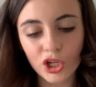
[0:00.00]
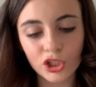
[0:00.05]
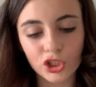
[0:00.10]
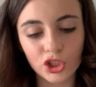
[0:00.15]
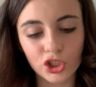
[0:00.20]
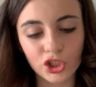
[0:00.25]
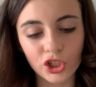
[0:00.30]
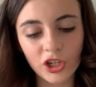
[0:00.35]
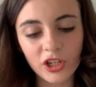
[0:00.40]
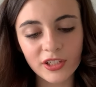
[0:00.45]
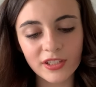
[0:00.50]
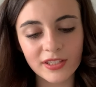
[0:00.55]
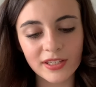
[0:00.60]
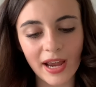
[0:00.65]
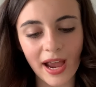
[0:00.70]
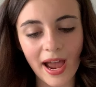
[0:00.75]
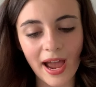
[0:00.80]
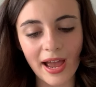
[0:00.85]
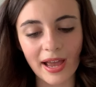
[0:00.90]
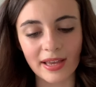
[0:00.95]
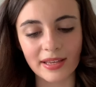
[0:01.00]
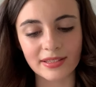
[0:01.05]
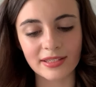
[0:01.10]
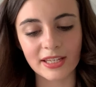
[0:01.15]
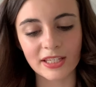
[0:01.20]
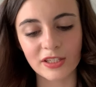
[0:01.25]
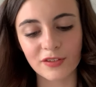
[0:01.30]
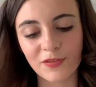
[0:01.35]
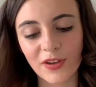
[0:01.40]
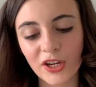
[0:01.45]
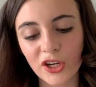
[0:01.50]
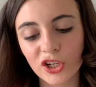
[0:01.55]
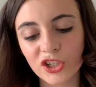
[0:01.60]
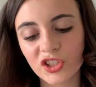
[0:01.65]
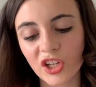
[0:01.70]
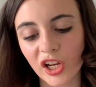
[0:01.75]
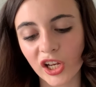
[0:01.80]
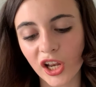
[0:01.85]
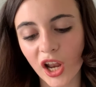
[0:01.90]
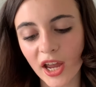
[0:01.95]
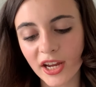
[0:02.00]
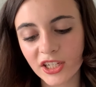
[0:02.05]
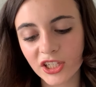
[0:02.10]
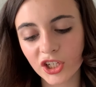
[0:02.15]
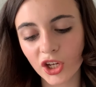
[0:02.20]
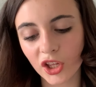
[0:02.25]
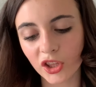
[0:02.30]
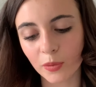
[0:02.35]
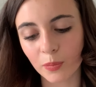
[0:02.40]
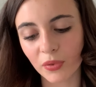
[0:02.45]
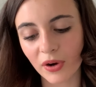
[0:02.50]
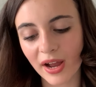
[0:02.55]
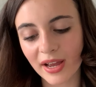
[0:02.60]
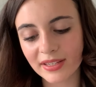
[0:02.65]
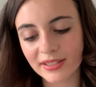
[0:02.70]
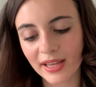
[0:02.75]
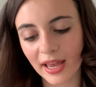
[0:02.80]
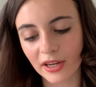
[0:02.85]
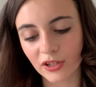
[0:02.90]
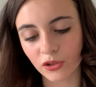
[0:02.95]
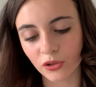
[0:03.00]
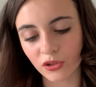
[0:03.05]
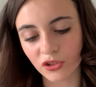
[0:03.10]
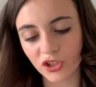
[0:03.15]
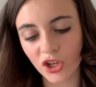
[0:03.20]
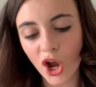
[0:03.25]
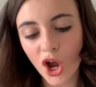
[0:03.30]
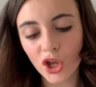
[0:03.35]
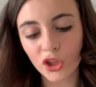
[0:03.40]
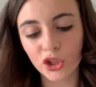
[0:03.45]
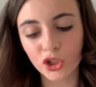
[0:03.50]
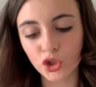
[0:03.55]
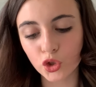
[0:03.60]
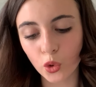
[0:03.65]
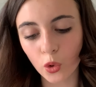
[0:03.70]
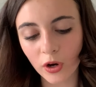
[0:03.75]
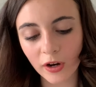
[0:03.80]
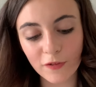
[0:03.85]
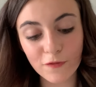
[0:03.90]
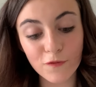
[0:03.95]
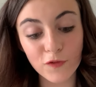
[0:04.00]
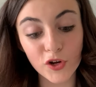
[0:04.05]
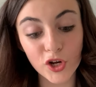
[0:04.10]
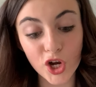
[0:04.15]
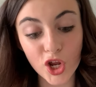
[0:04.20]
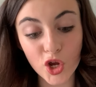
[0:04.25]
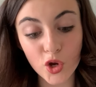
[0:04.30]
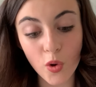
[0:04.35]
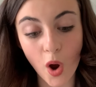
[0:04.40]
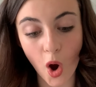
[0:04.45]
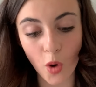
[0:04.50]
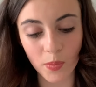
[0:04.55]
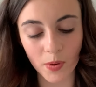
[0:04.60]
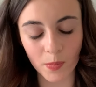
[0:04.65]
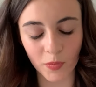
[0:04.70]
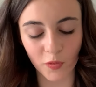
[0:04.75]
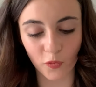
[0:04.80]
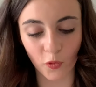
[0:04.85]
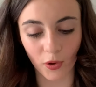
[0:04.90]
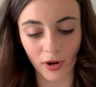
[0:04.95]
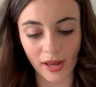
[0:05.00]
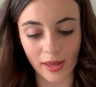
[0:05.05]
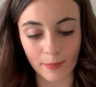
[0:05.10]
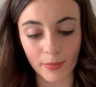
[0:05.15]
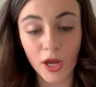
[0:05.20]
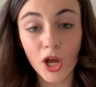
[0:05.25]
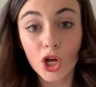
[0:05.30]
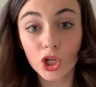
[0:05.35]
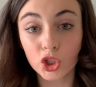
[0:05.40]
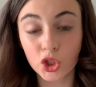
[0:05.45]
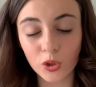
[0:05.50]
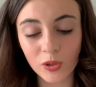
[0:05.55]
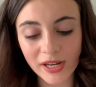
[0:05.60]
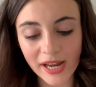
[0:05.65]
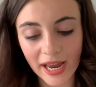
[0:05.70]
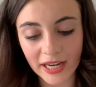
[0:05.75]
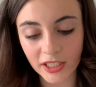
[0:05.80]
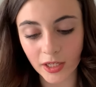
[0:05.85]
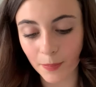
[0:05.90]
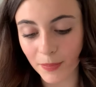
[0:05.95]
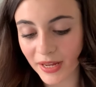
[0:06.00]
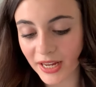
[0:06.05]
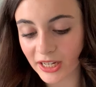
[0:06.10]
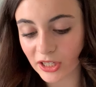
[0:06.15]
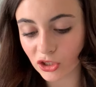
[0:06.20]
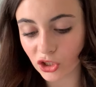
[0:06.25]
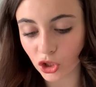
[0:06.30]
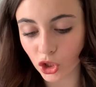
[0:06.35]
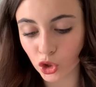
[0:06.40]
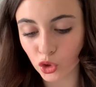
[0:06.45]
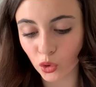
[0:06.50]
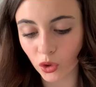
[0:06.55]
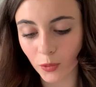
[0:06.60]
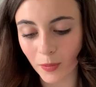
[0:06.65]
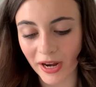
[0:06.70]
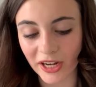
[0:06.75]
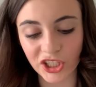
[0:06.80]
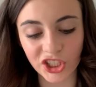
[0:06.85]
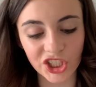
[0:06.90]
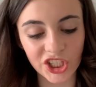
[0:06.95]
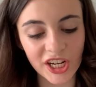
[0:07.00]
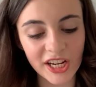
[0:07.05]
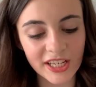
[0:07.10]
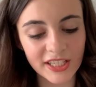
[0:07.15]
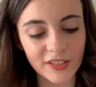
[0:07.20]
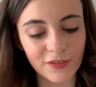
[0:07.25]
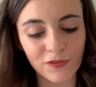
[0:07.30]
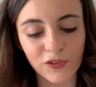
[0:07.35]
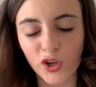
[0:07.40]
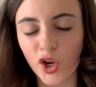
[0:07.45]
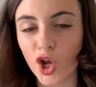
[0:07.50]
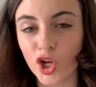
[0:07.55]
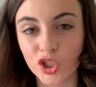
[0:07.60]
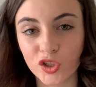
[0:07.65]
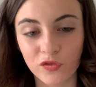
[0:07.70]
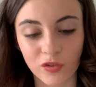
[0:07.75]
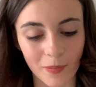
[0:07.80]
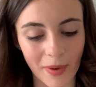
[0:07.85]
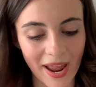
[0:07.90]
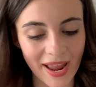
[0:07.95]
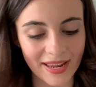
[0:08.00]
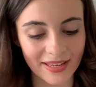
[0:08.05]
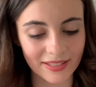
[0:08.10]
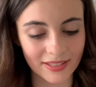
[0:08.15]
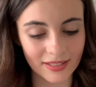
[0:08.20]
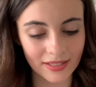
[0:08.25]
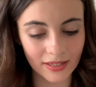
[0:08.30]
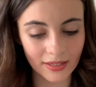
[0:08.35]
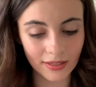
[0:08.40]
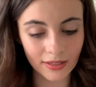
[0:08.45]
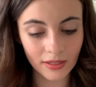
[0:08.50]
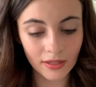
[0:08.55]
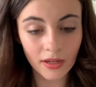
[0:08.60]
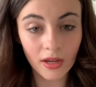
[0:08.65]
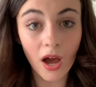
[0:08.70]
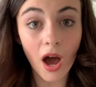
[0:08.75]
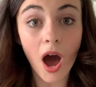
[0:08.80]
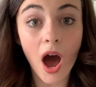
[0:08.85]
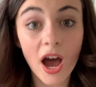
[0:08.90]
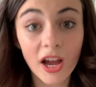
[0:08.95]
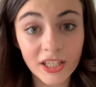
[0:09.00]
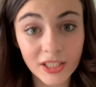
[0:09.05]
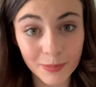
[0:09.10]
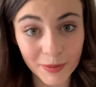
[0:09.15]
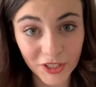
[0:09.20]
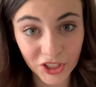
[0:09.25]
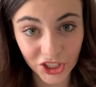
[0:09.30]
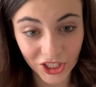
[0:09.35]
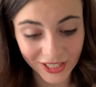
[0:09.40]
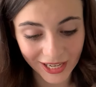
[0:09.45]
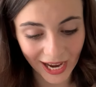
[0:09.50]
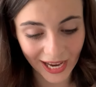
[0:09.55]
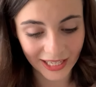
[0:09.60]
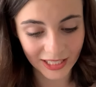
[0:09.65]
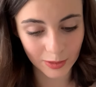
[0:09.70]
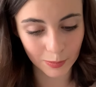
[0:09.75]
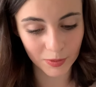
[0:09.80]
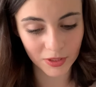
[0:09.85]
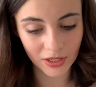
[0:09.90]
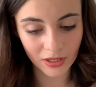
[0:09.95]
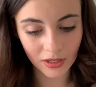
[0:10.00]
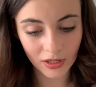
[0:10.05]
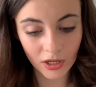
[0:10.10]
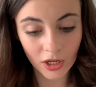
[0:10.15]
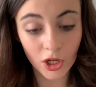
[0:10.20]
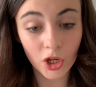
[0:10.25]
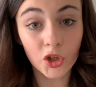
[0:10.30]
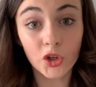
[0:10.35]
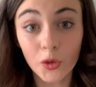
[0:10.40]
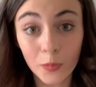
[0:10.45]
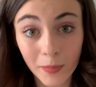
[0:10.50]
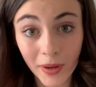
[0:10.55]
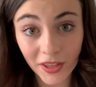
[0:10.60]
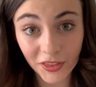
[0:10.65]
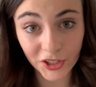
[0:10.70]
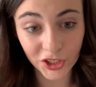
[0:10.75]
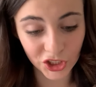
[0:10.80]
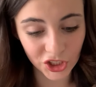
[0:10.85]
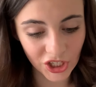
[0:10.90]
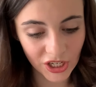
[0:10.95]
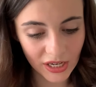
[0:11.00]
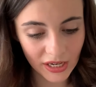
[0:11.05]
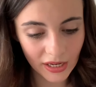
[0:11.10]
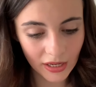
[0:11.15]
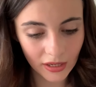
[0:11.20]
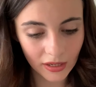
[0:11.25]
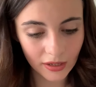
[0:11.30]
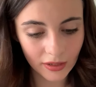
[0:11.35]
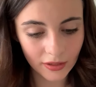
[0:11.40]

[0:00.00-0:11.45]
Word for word: Just as his fingers alighted on the brass handles, the door flew open before him. Juliet appeared in the doorway, cheeks flushed from haste. Artemis, she gasped. Your mother, she...